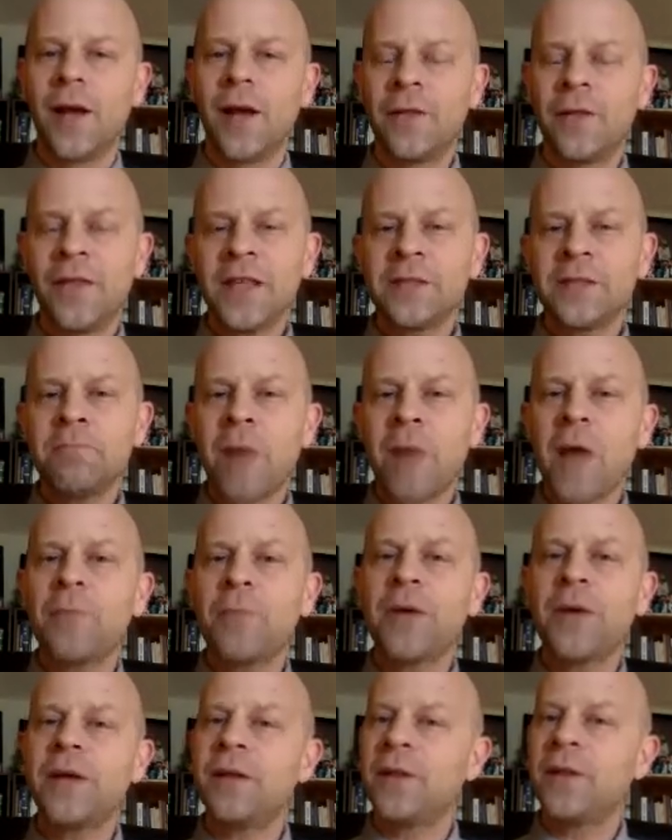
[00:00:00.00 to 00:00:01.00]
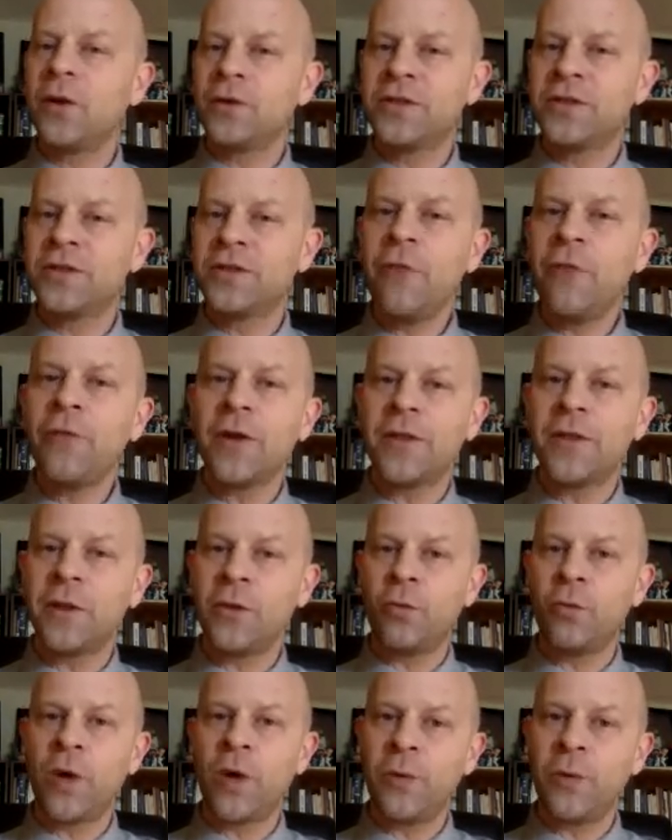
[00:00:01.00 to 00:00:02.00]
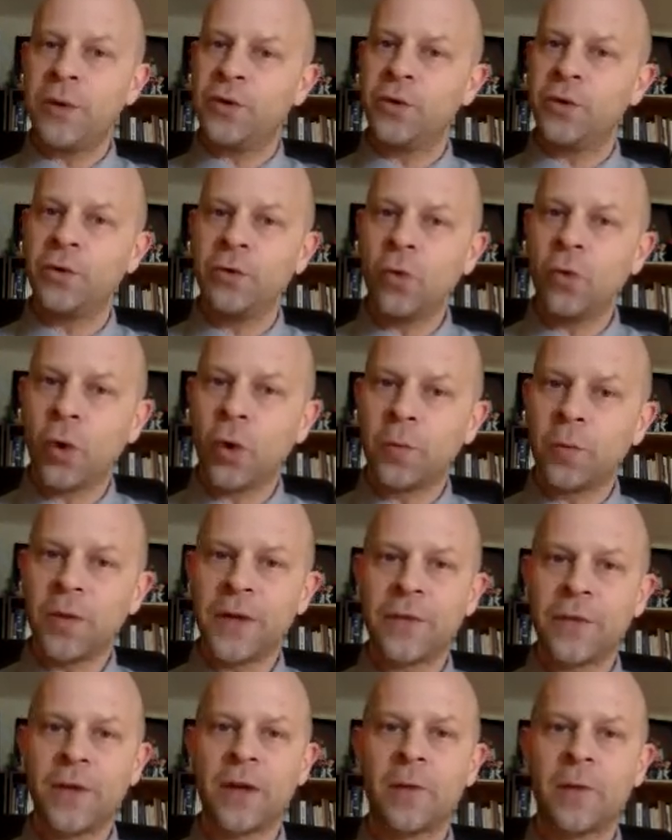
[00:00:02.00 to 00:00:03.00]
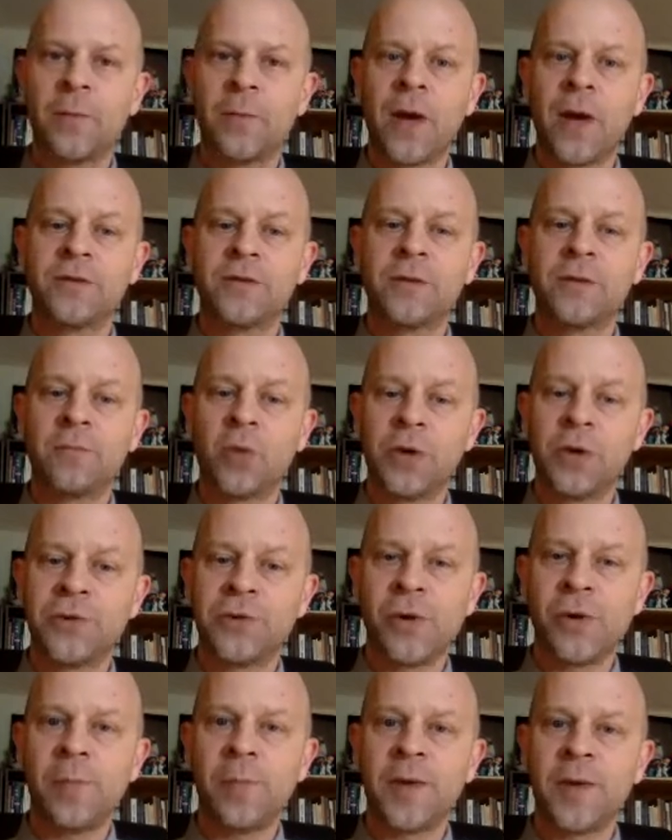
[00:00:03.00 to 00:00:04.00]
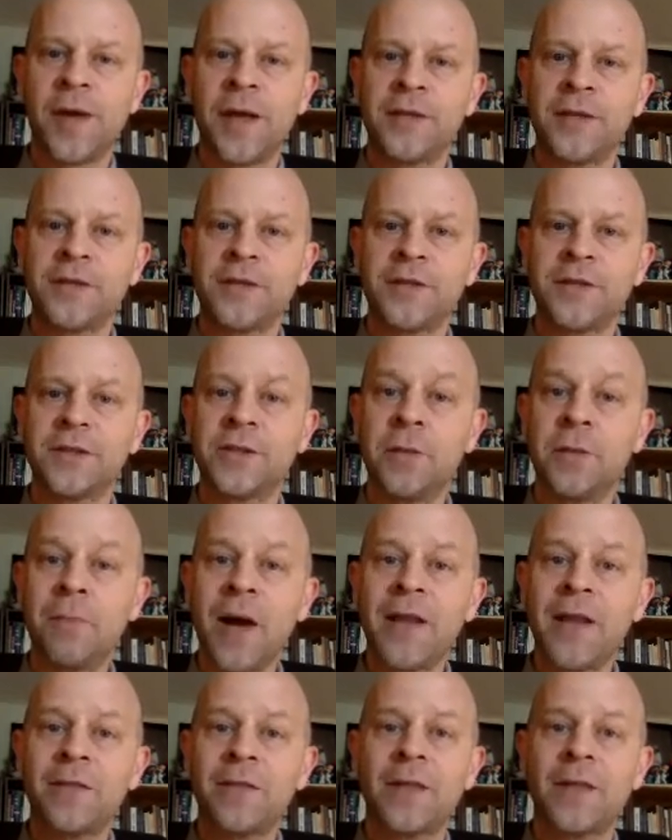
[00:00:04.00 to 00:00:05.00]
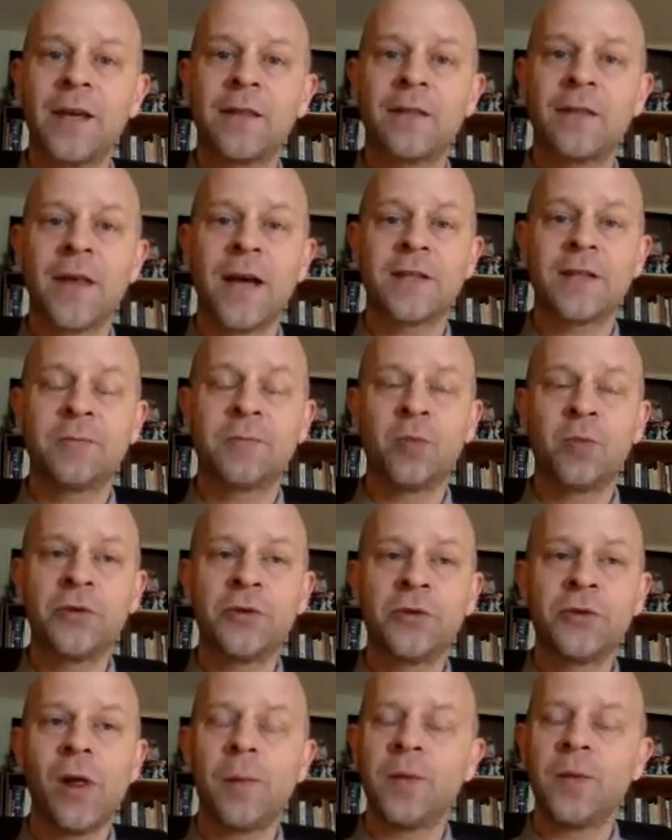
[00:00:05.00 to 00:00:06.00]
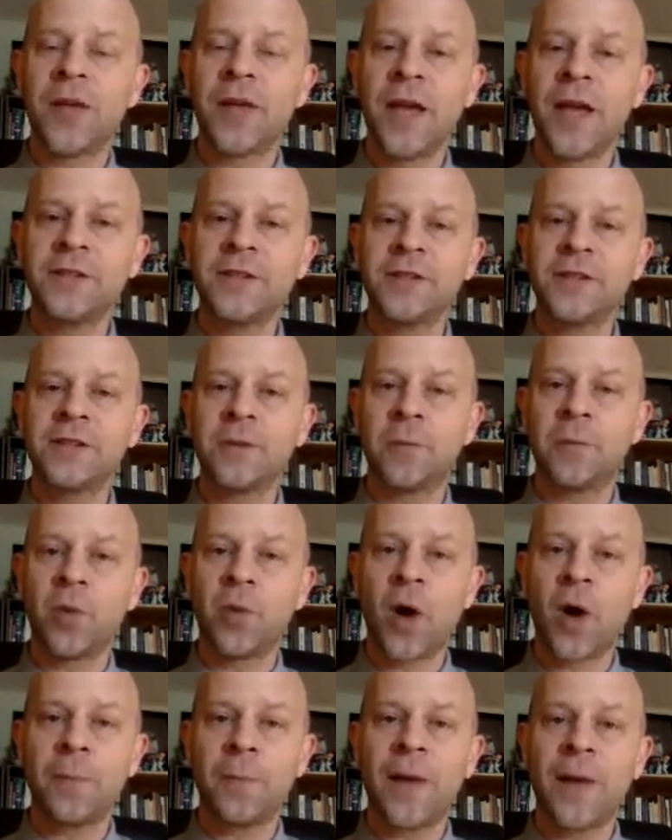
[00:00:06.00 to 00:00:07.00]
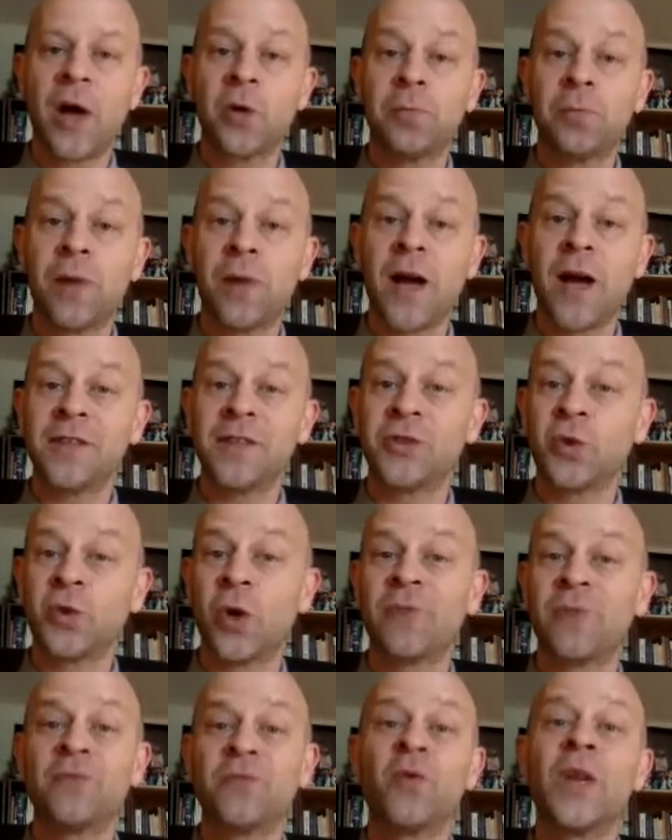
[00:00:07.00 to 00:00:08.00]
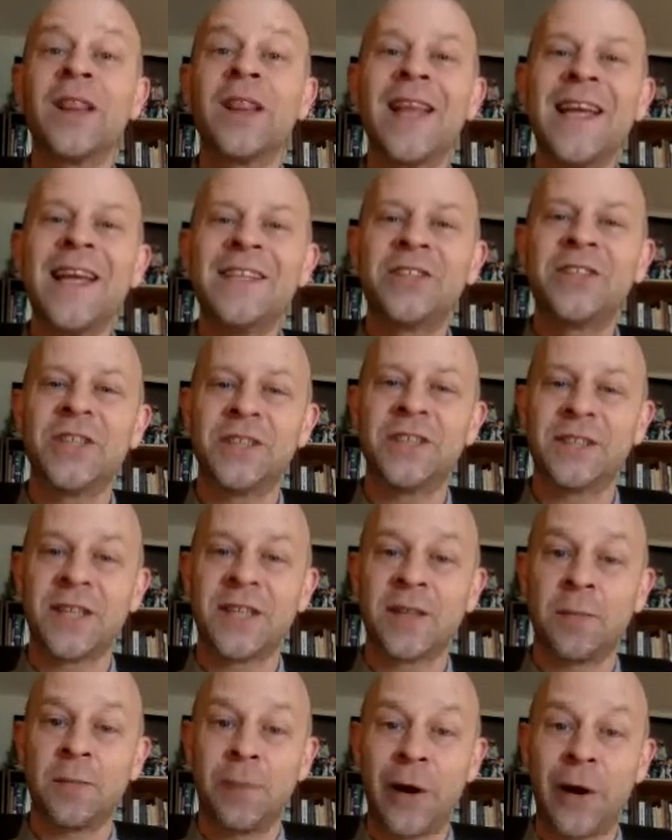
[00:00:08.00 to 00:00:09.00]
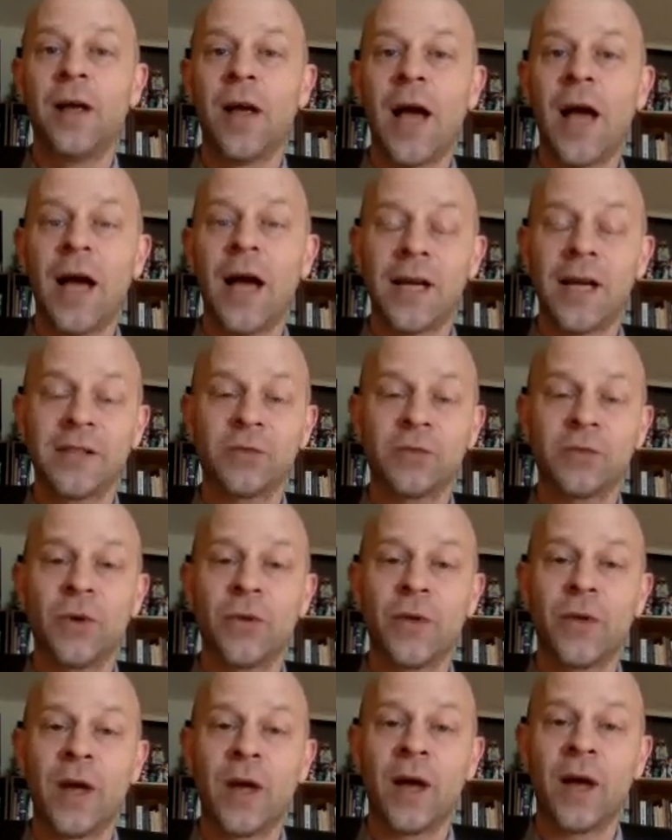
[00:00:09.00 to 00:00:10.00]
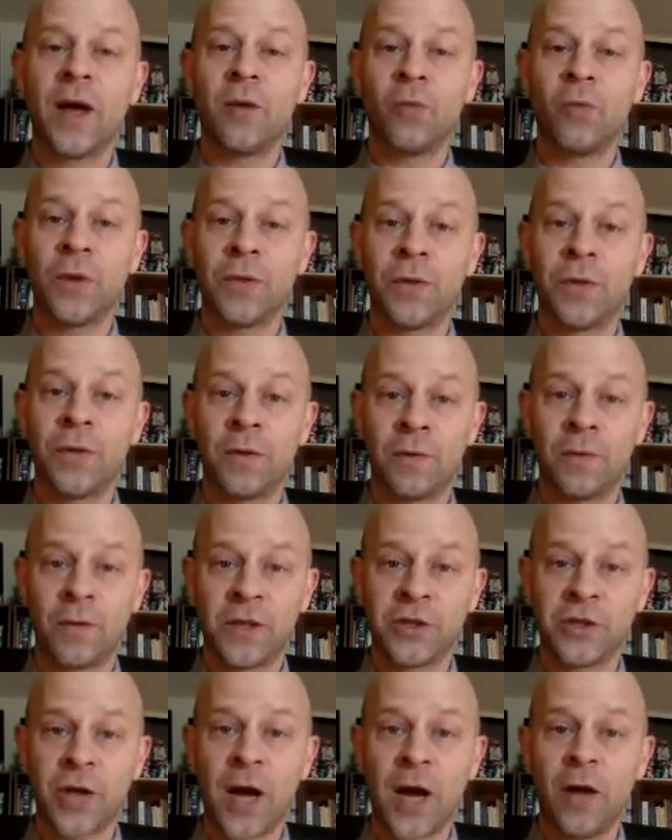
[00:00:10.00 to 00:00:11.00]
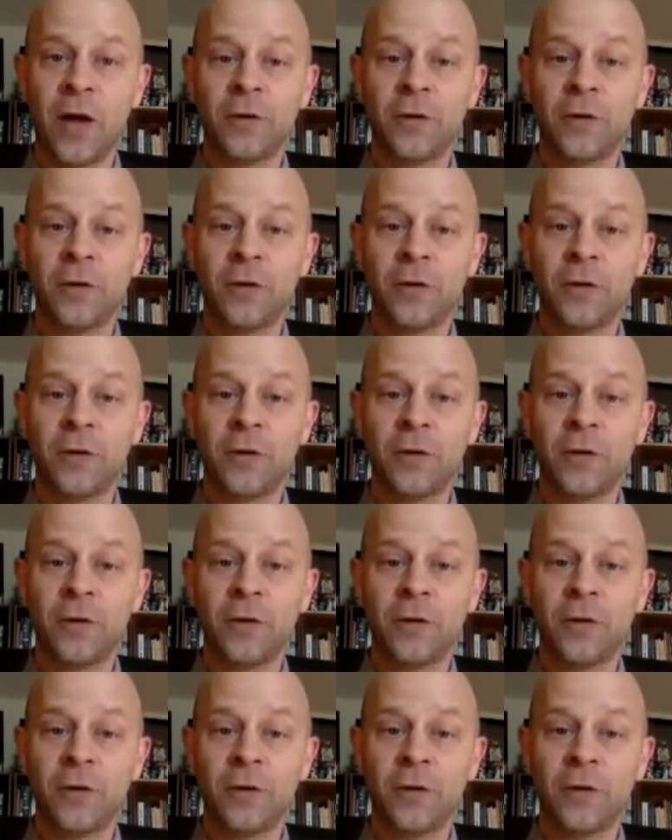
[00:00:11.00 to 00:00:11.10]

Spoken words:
And this might be a little different than the way we normally think about parental obligations. You might think that parental obligations are brought about by sort of relations that the parent has with the child.